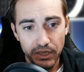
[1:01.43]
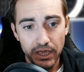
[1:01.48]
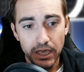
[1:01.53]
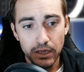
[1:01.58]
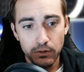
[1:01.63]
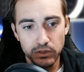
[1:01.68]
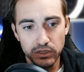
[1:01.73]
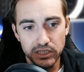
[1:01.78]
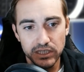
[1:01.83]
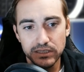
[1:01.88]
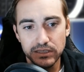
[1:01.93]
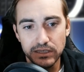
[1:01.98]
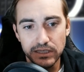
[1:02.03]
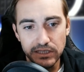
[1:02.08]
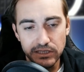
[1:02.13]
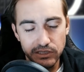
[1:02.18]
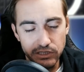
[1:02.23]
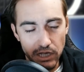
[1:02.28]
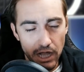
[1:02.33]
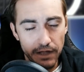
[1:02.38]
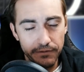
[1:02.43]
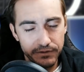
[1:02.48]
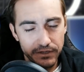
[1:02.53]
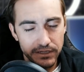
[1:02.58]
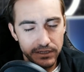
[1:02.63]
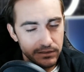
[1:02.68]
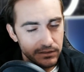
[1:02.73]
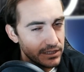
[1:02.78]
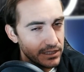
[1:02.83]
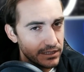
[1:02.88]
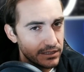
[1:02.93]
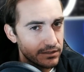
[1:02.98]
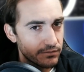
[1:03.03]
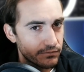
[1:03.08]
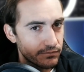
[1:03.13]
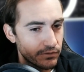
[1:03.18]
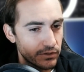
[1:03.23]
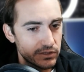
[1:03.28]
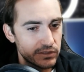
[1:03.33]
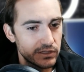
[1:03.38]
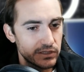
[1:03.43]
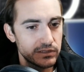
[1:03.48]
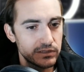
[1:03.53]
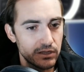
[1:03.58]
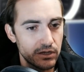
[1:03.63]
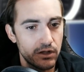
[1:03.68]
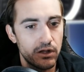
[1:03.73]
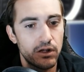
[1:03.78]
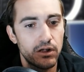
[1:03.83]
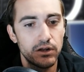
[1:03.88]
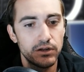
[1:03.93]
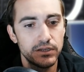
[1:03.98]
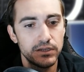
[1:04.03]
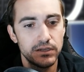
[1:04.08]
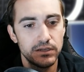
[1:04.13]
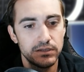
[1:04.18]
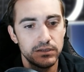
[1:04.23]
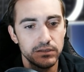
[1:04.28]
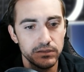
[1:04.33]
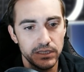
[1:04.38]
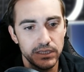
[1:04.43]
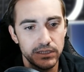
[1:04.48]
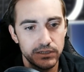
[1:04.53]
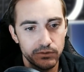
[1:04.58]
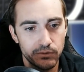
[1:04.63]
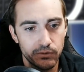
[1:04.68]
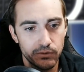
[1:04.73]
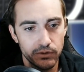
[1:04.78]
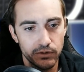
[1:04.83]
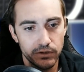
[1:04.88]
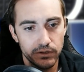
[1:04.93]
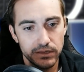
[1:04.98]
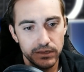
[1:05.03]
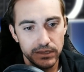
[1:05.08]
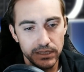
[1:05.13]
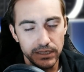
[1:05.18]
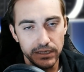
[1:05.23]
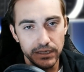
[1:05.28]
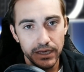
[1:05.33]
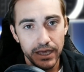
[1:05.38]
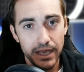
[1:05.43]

which is the soft delete versus the hard delete or the